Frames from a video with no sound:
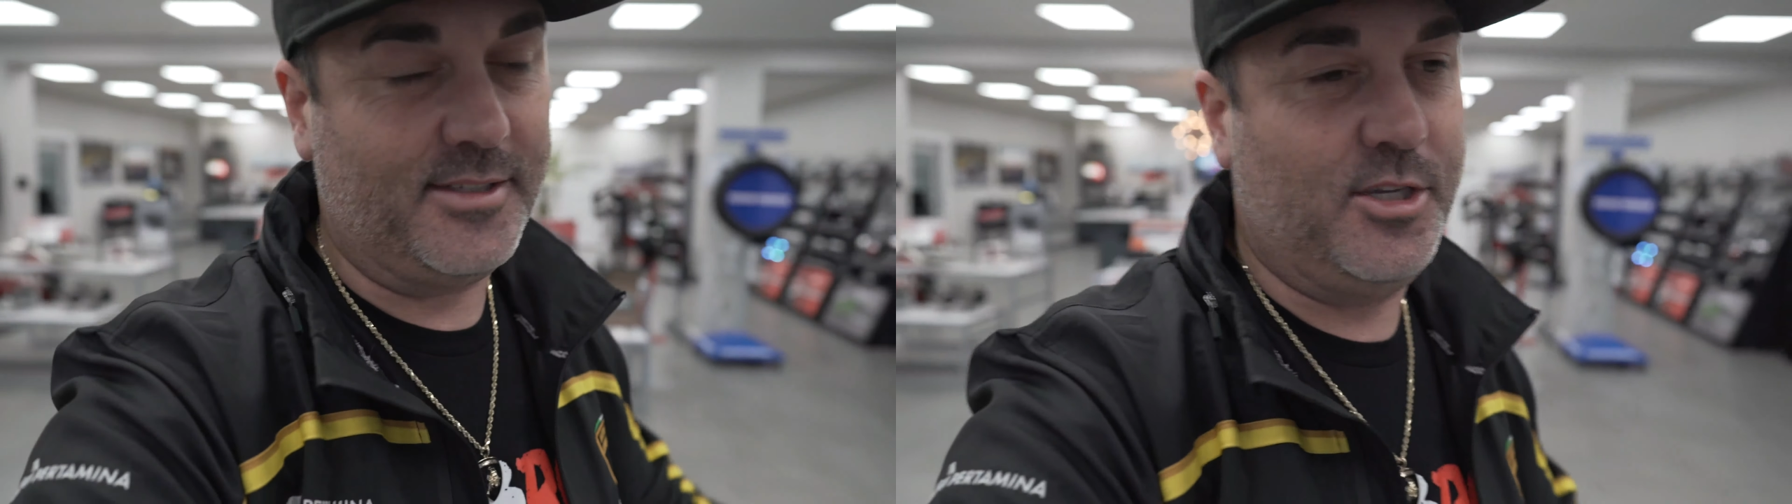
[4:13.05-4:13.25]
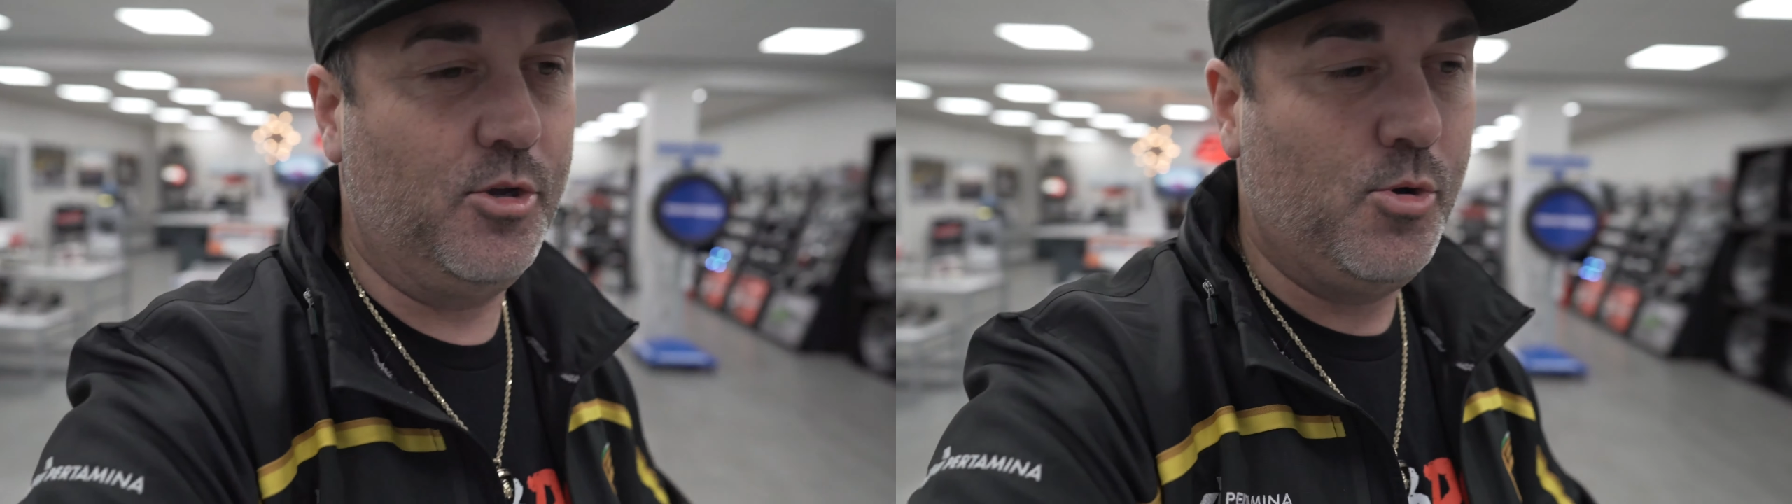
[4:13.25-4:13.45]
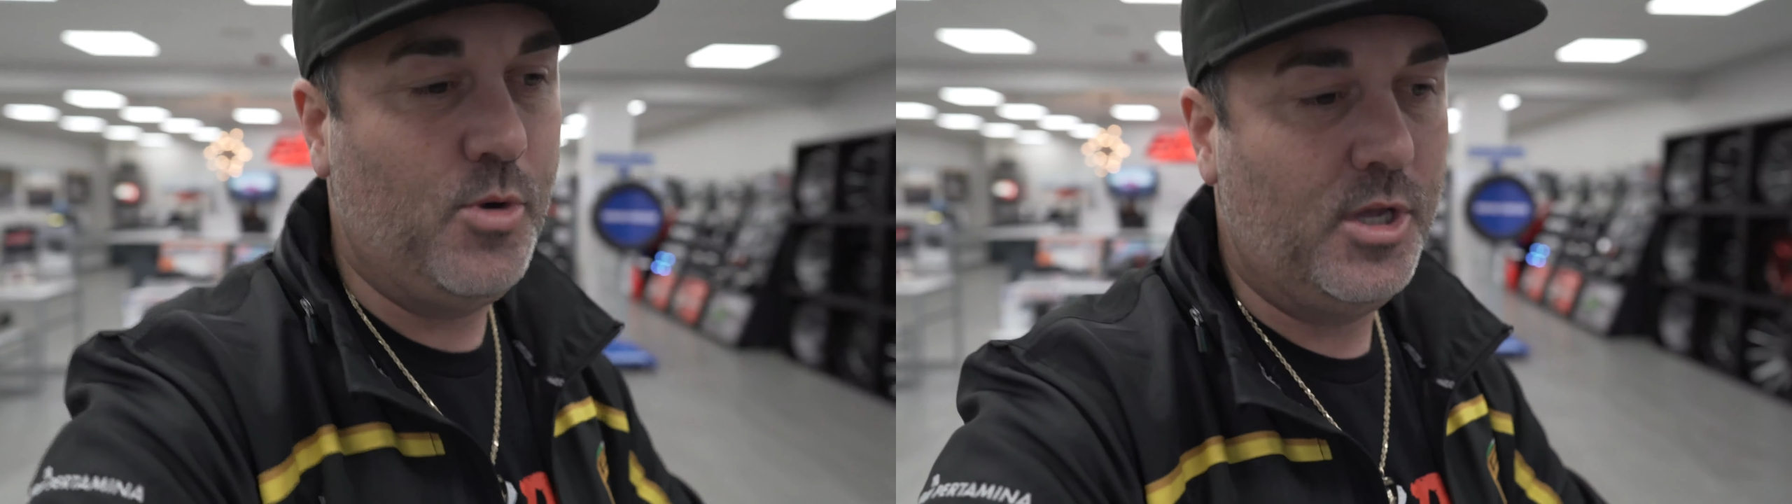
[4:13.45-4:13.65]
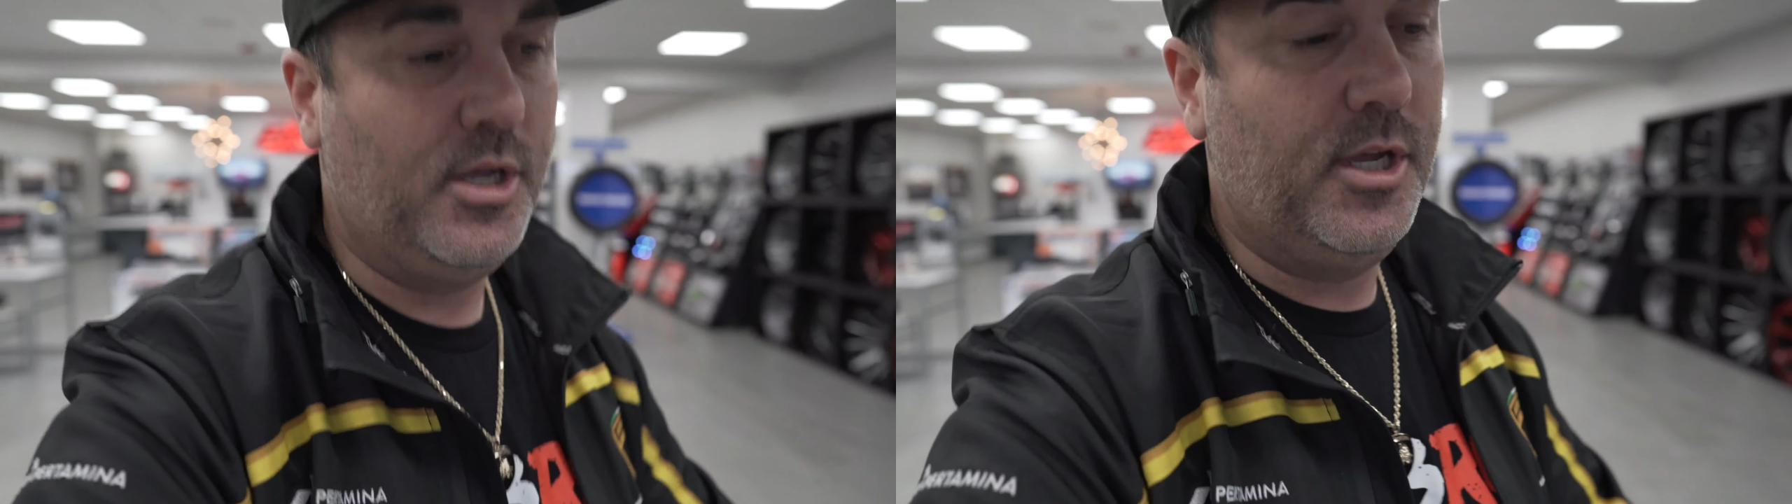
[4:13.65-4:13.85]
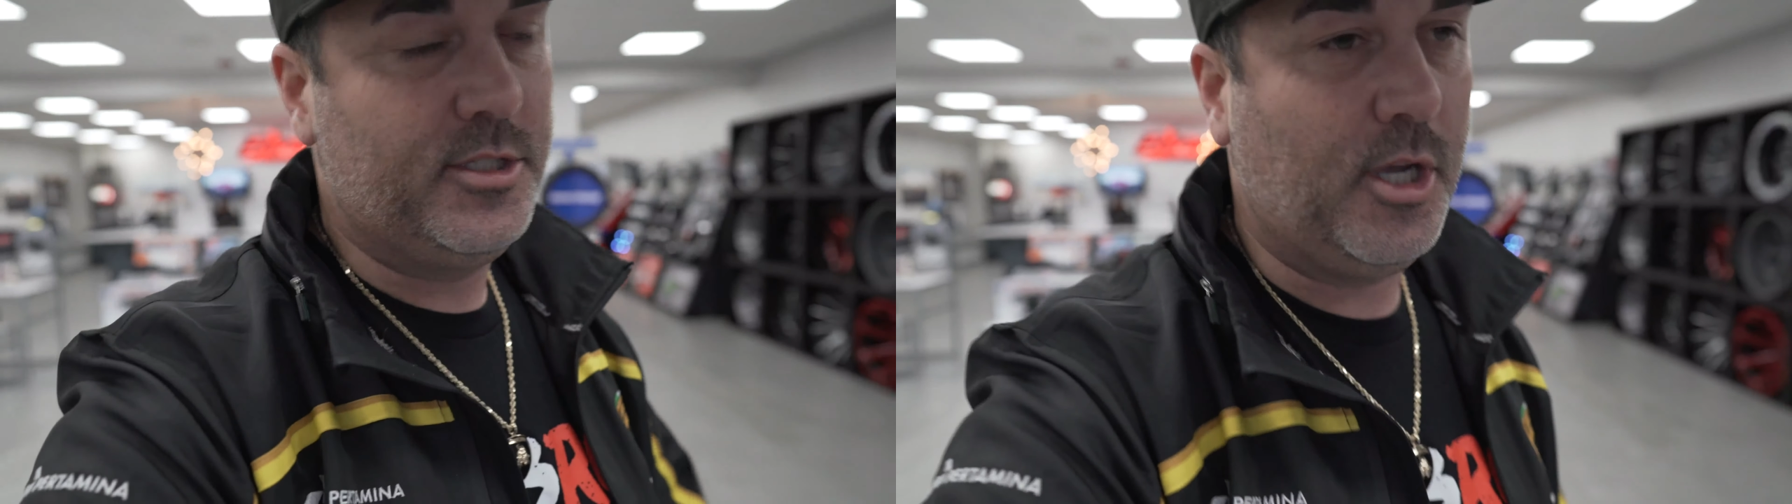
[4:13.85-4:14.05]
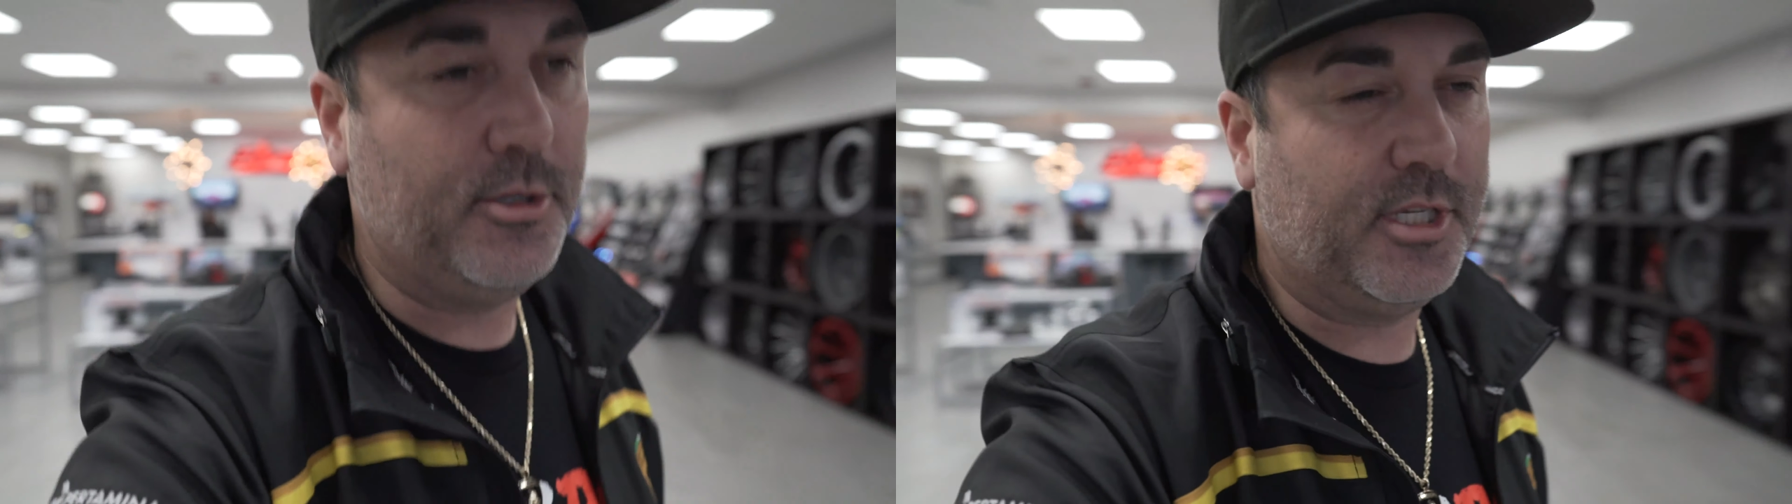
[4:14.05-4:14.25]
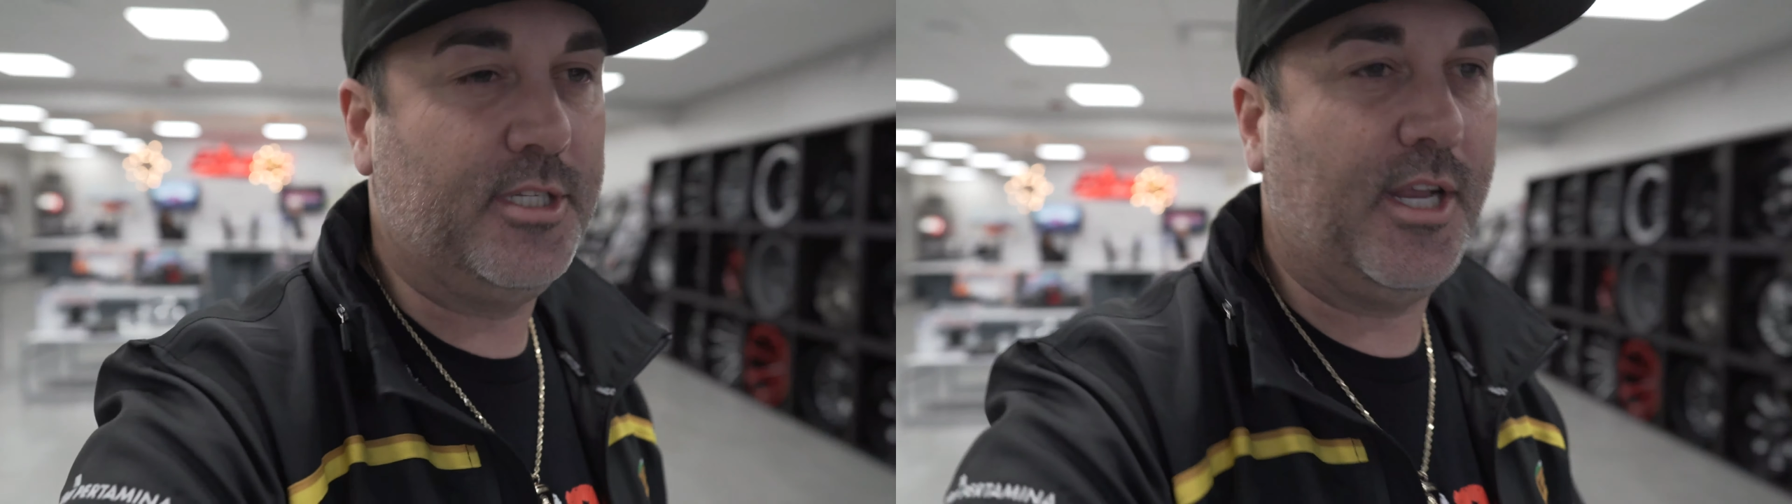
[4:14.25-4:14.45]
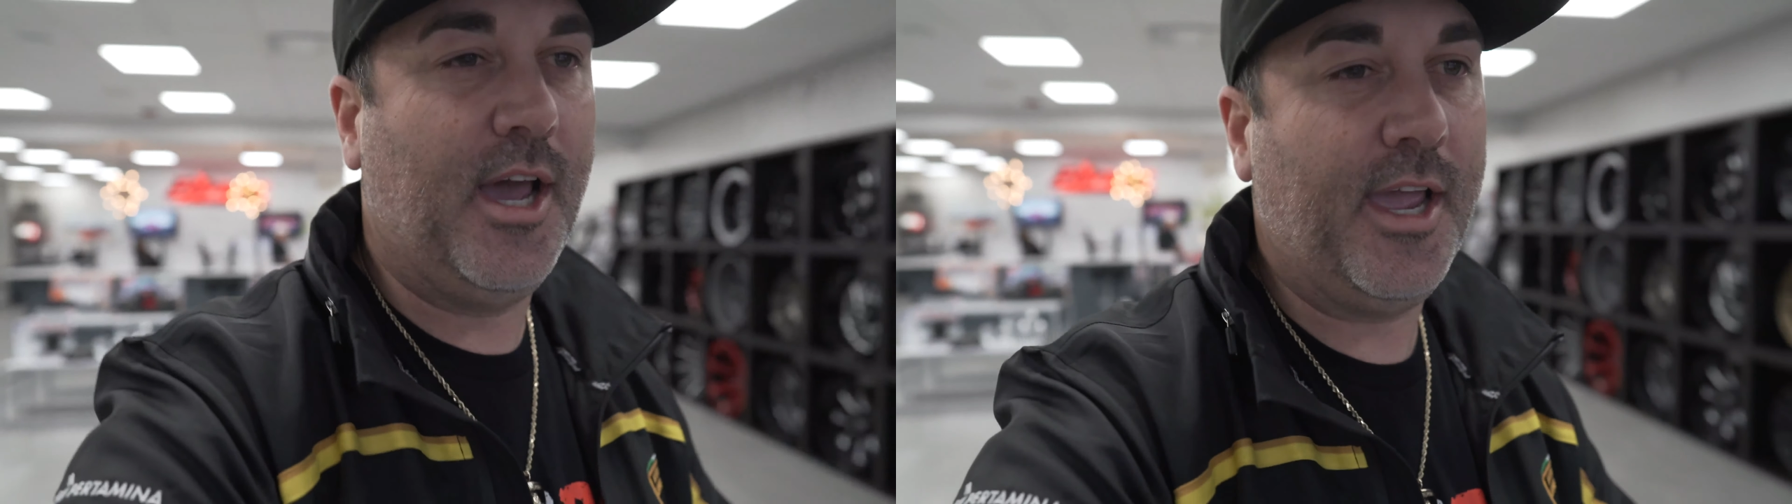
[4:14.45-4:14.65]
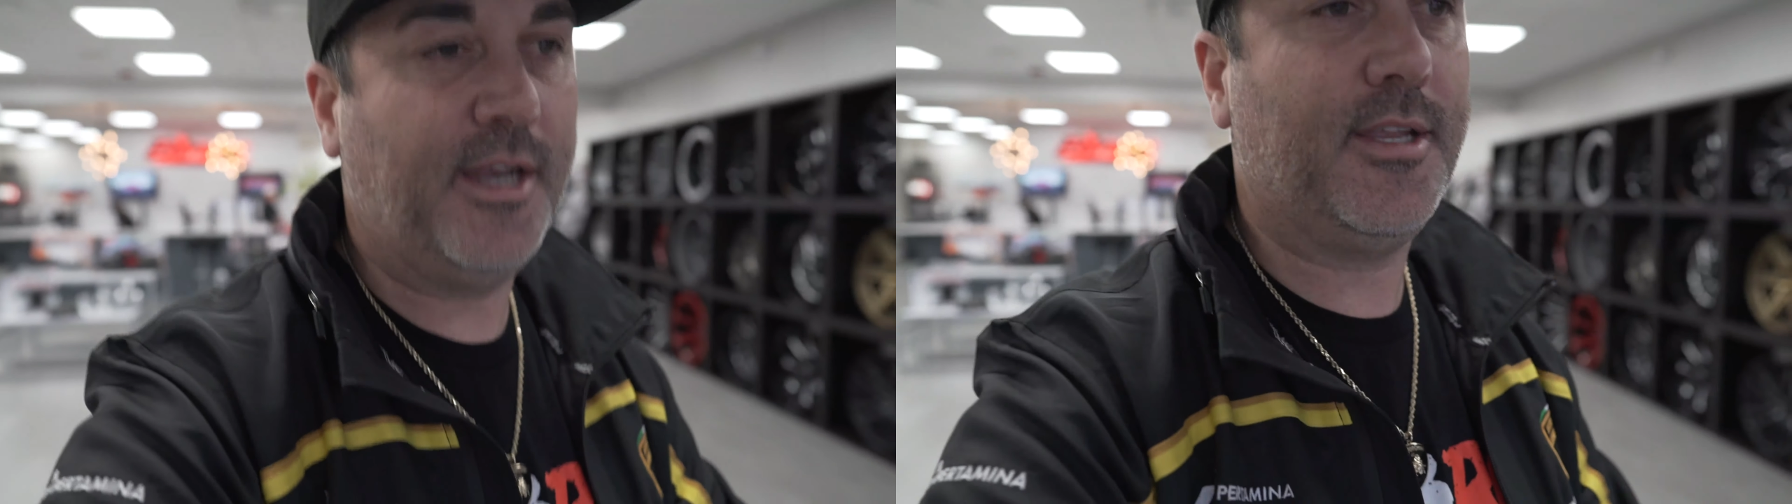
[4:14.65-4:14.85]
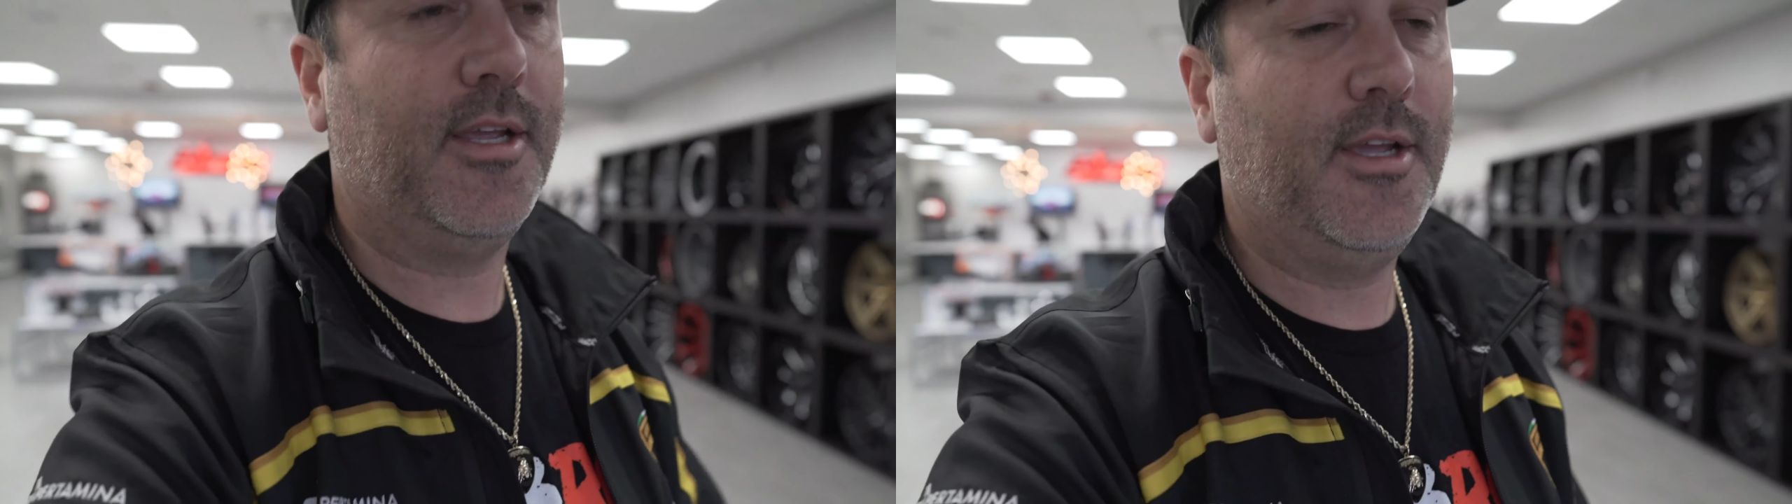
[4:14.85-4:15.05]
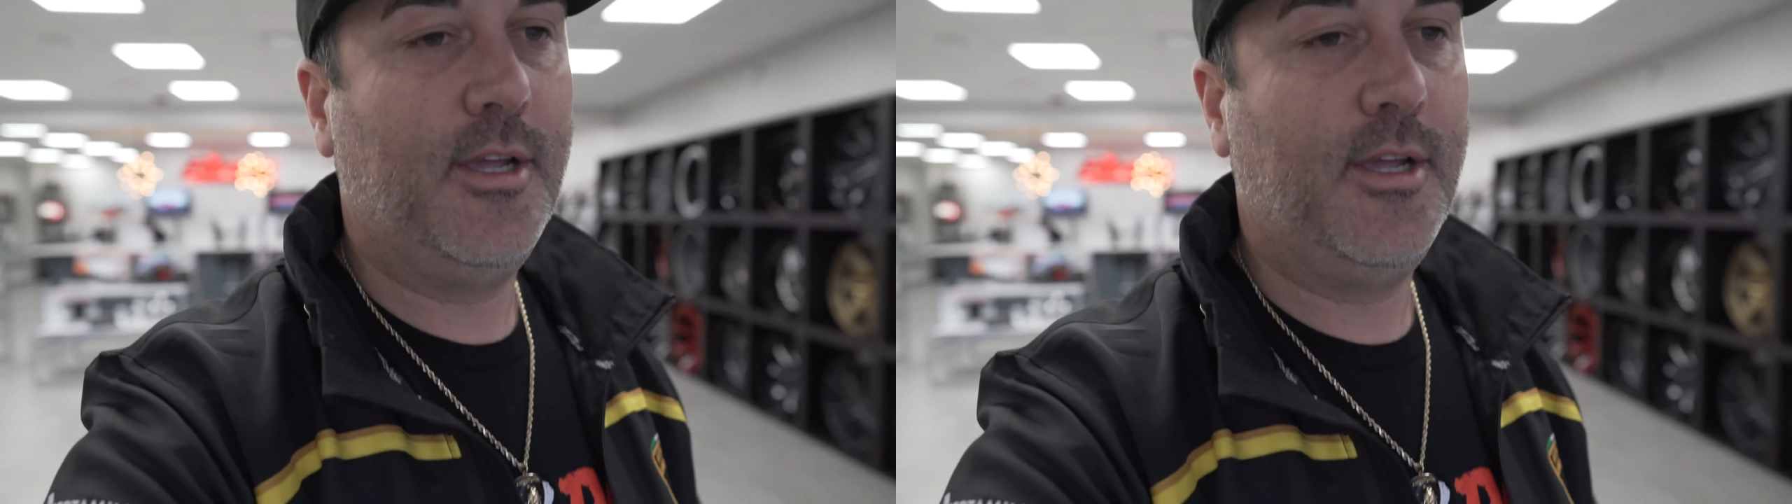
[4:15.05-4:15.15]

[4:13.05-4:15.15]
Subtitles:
to Tulsa tonight